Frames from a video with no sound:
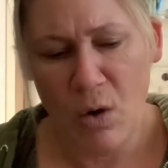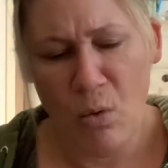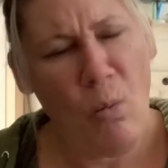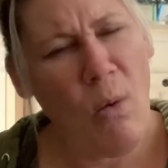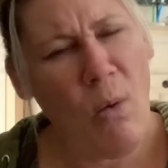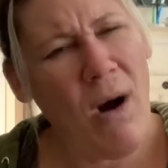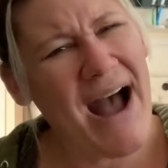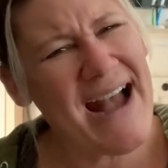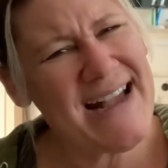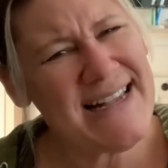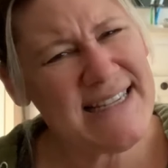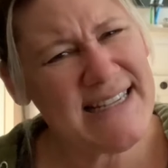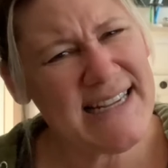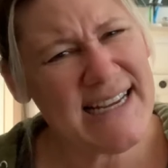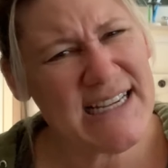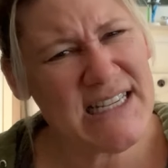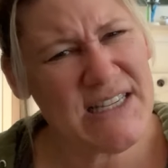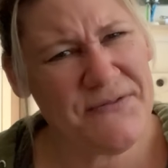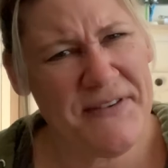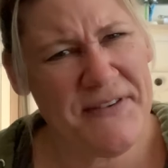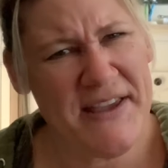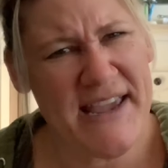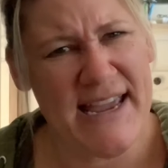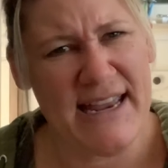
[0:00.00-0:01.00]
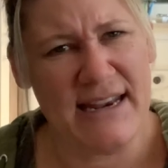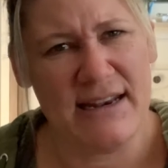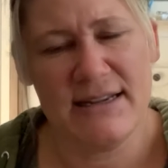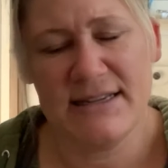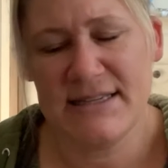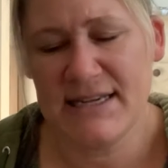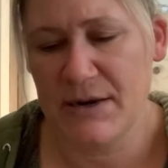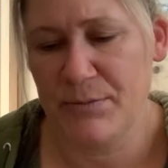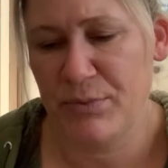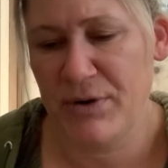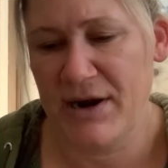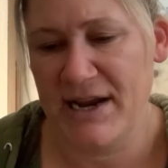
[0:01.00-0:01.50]
Why six feet?
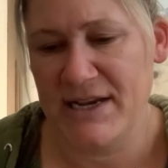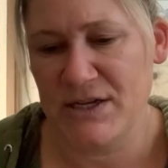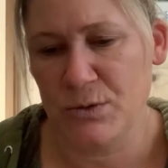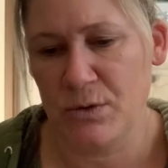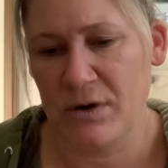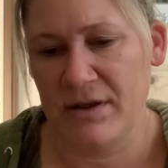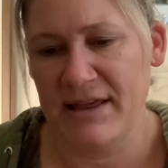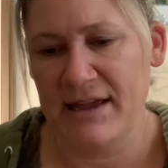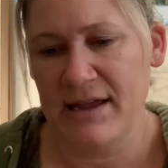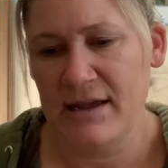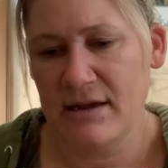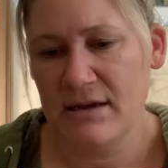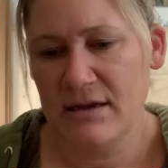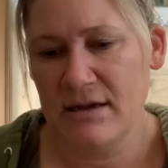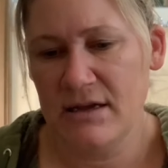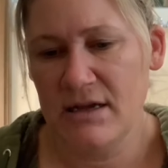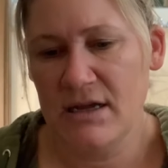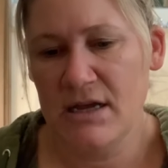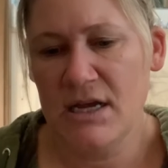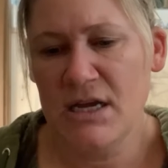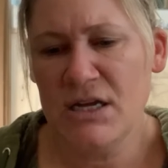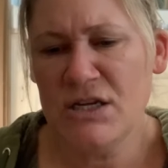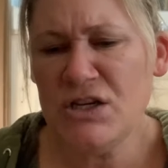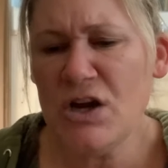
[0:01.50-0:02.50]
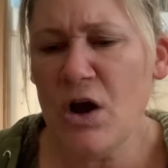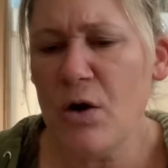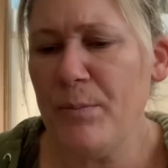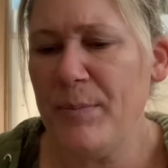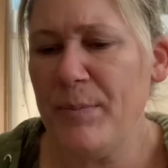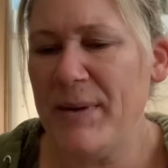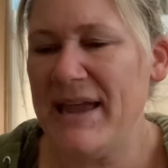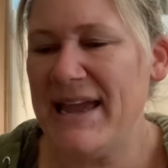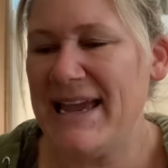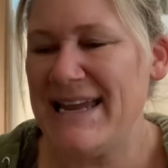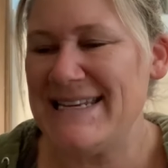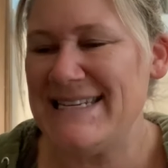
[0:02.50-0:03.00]
said Praiseworthy. Don't
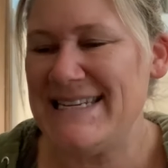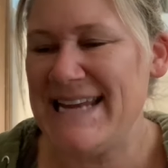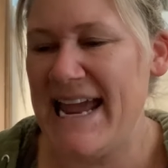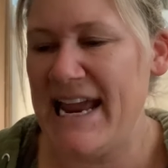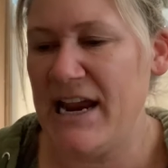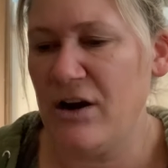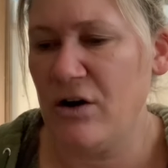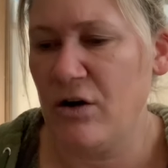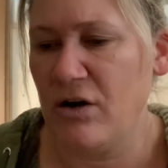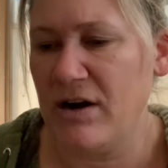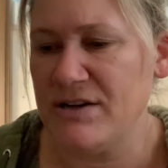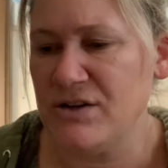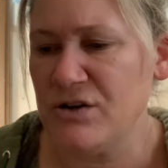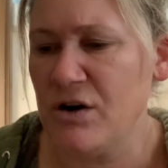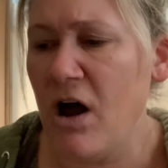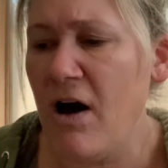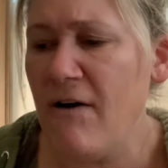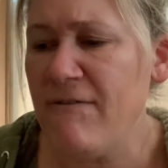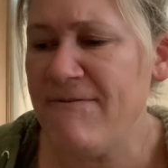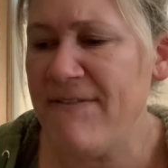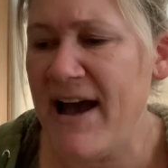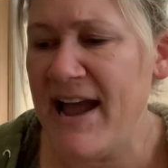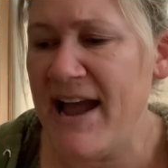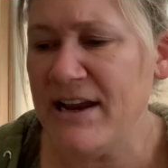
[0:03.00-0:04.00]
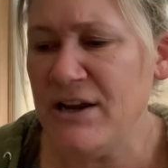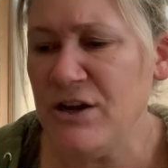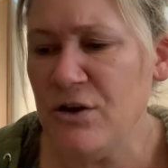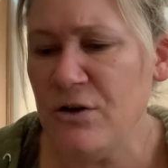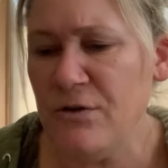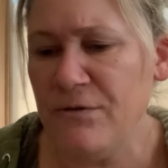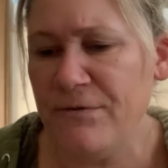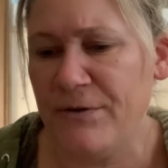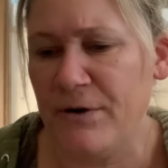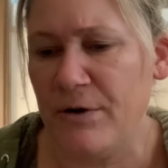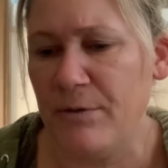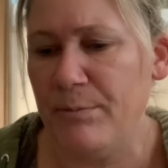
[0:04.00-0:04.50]
be cantankerous, or I'll fine
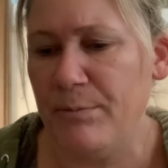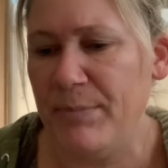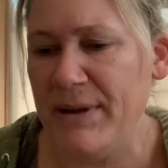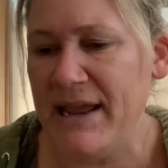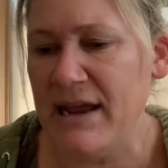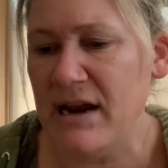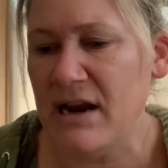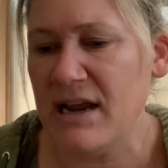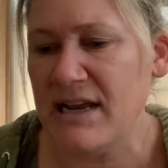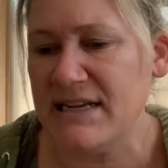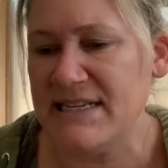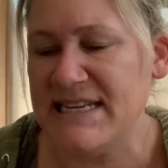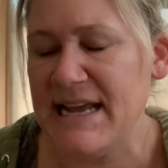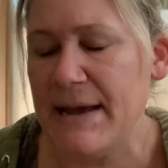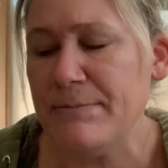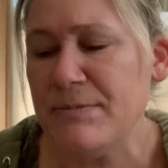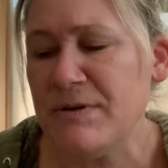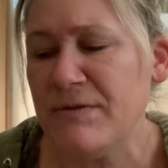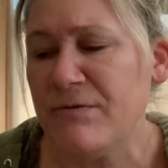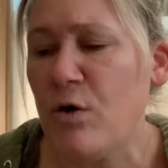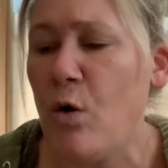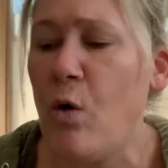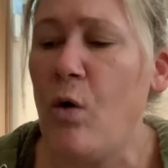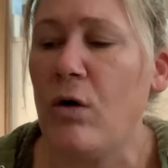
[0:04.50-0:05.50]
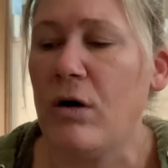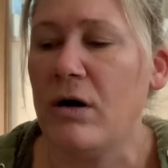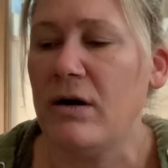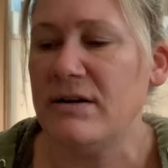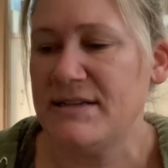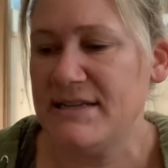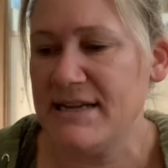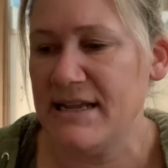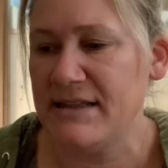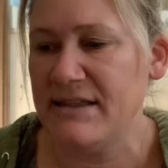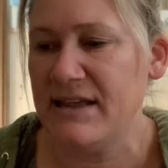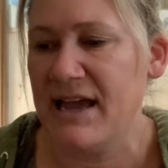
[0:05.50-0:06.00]
you for being contempt of court,
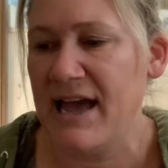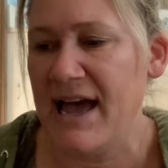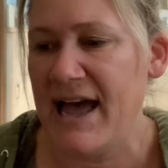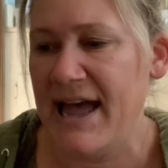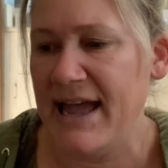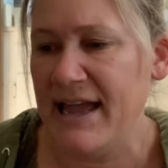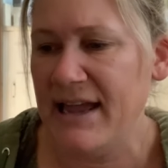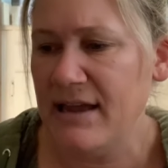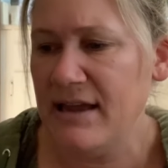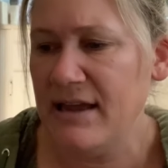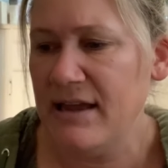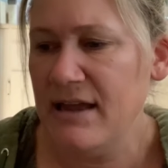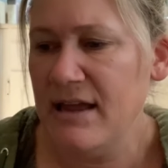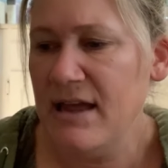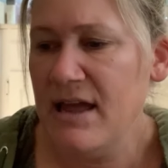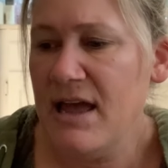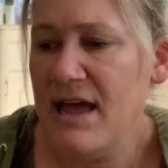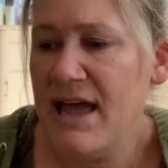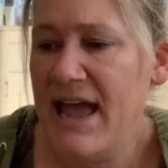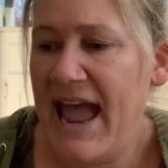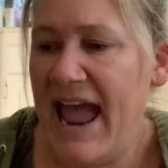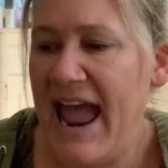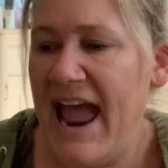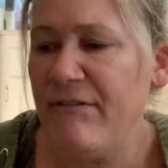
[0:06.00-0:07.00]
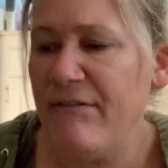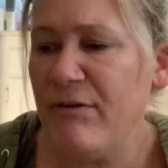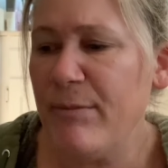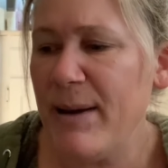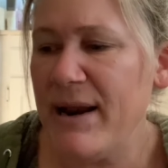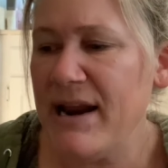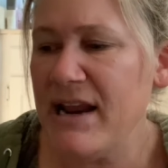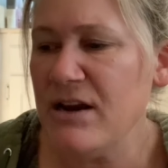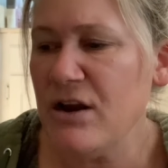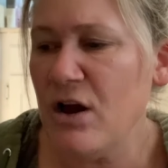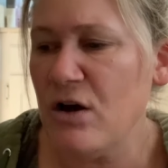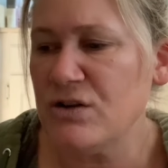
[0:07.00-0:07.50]
said the guy.
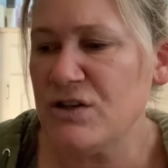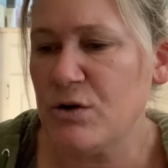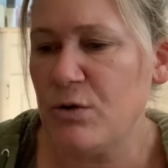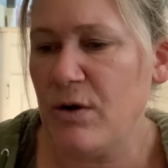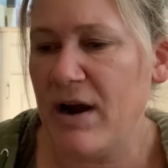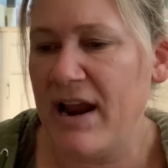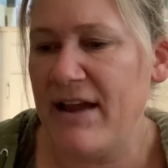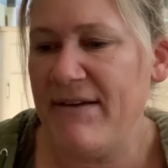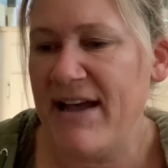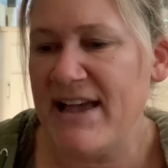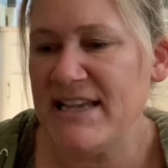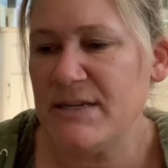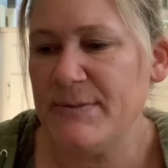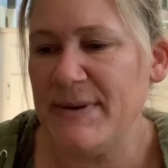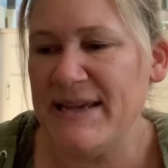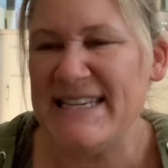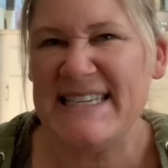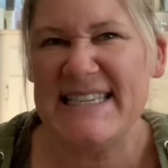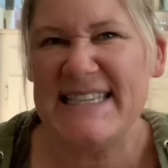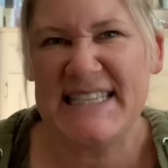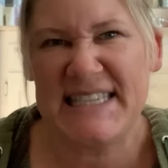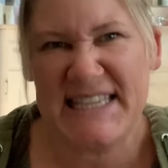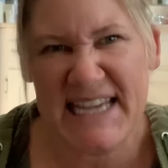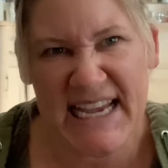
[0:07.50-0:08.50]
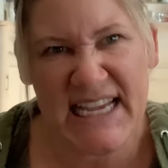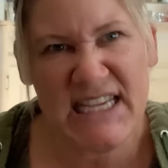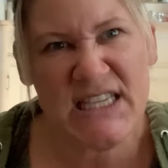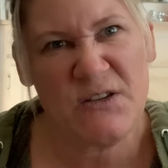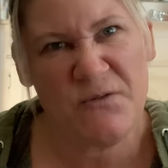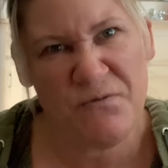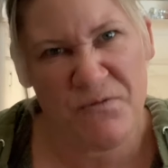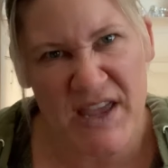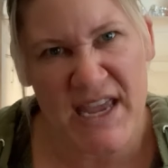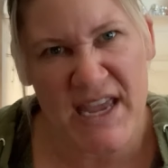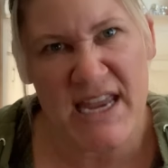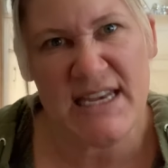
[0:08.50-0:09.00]
Everybody knows a grave has to be six
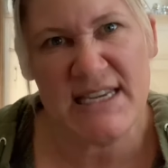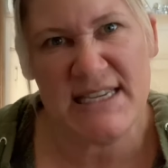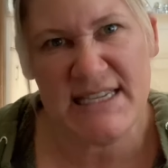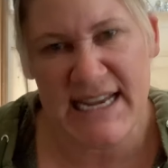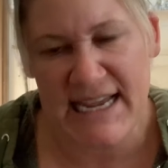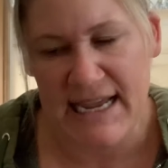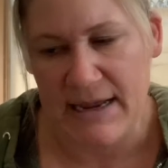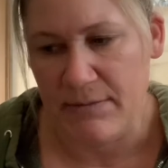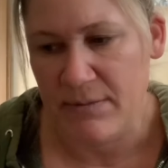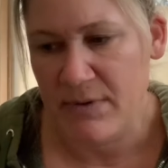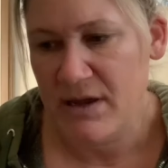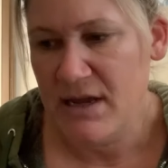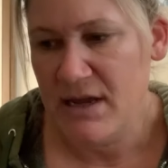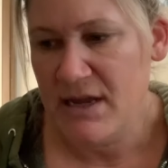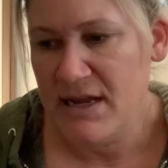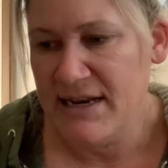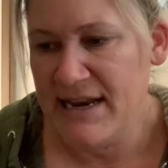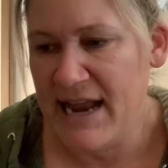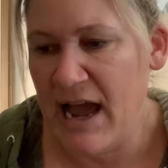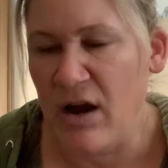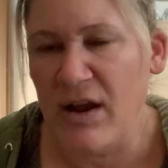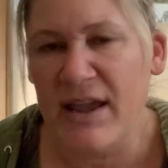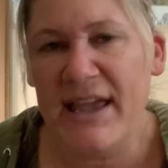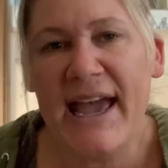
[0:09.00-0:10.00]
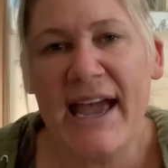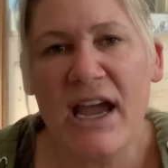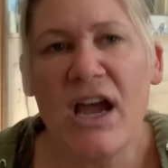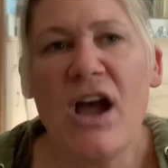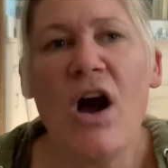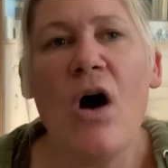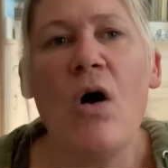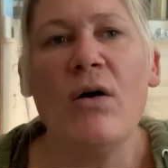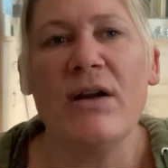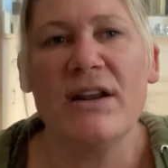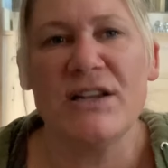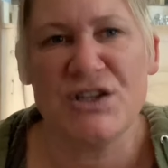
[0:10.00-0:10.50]
feet deep. Now get
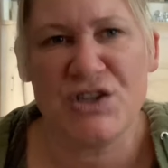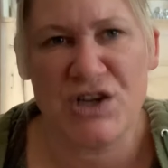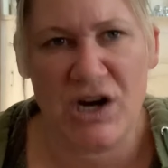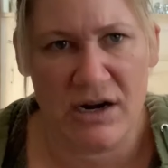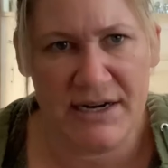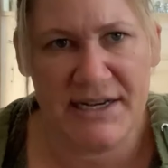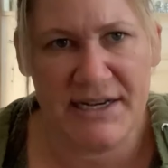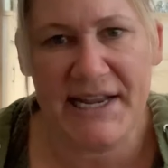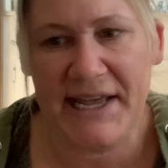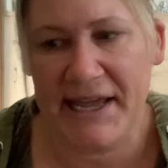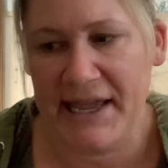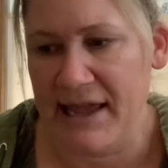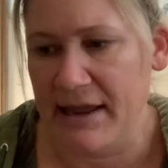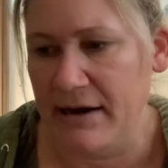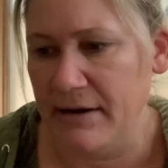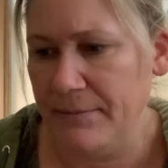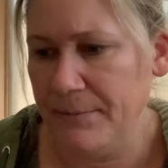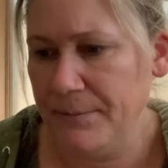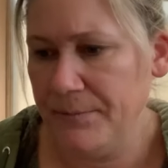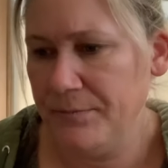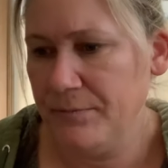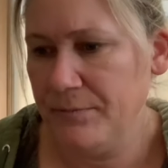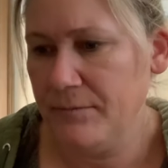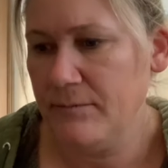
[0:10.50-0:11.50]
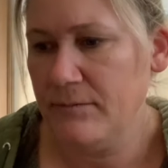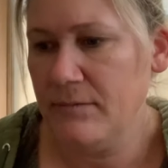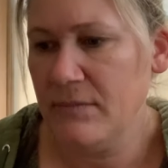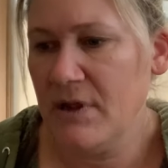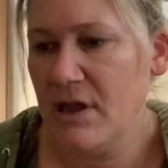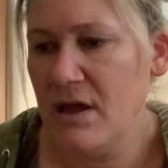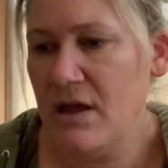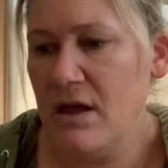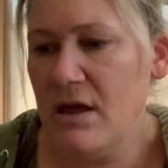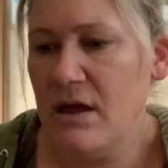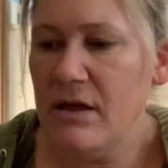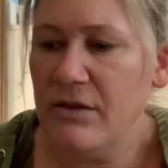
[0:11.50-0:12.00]
going and start digging.
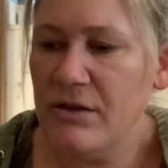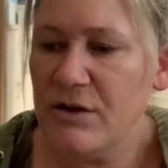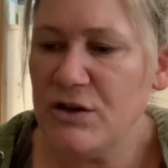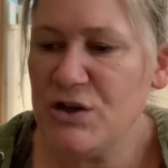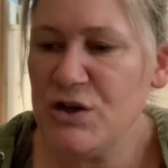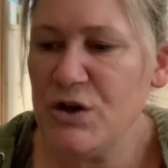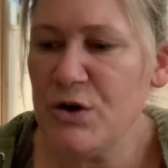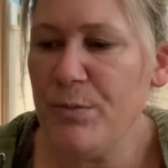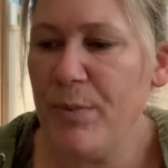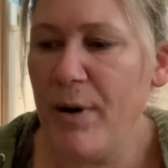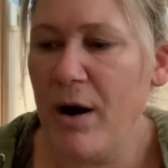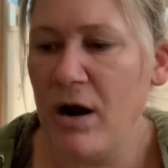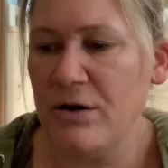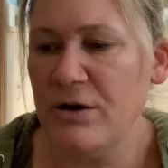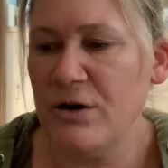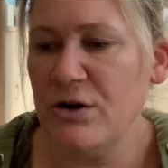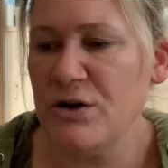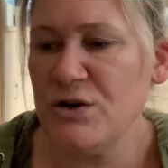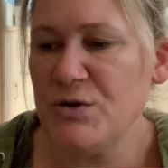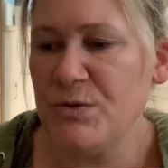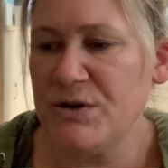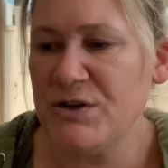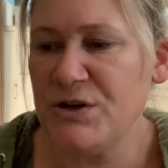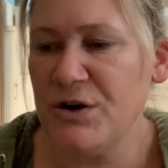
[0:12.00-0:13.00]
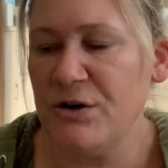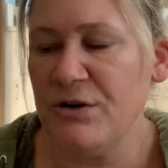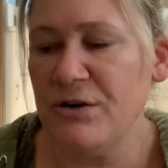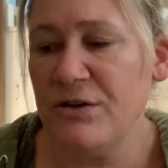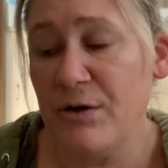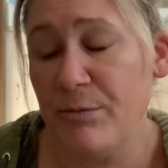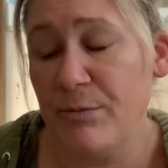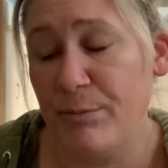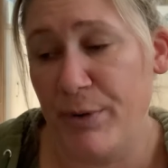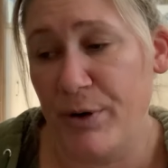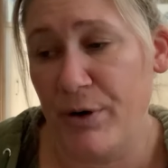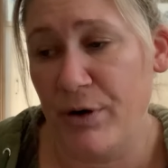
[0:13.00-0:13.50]
The two partners returned to
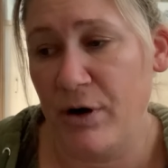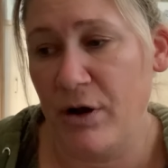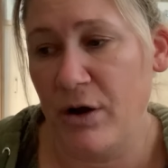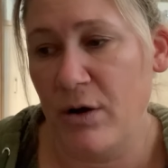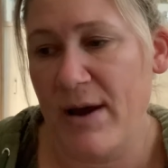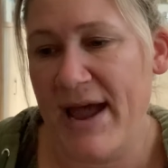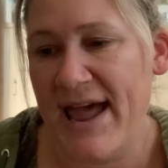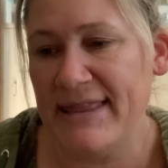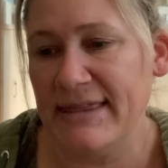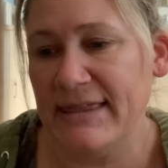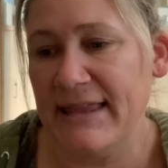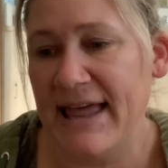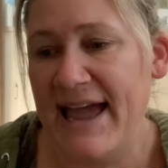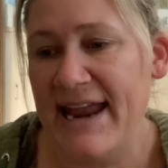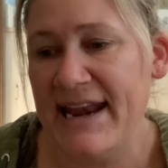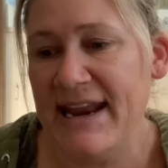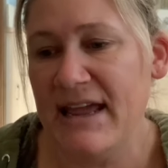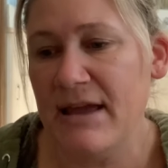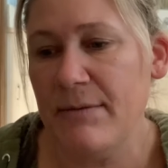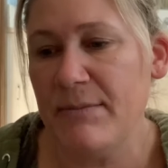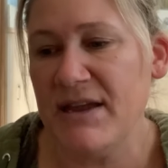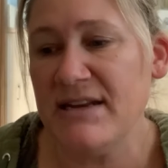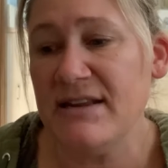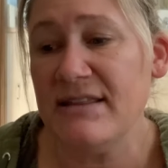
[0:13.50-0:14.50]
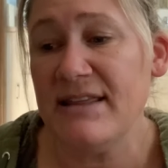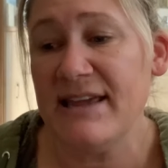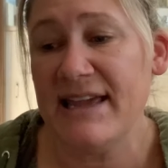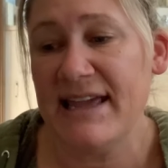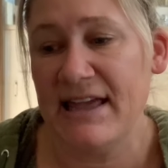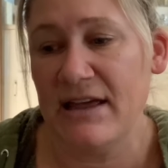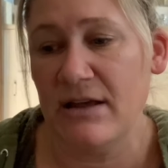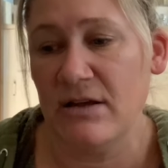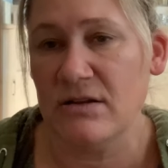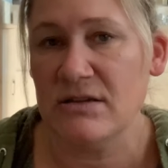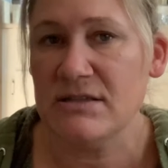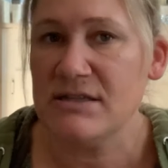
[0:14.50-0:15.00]
their burrow and led him into the
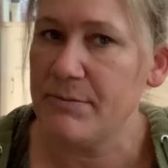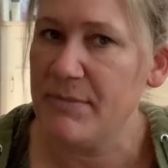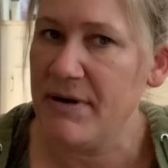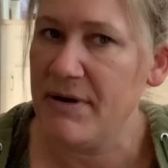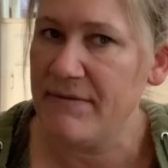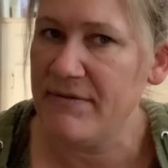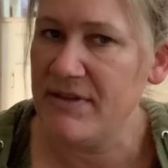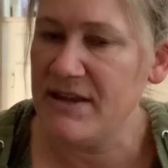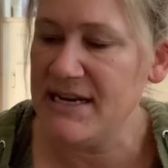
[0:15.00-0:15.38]
hills above the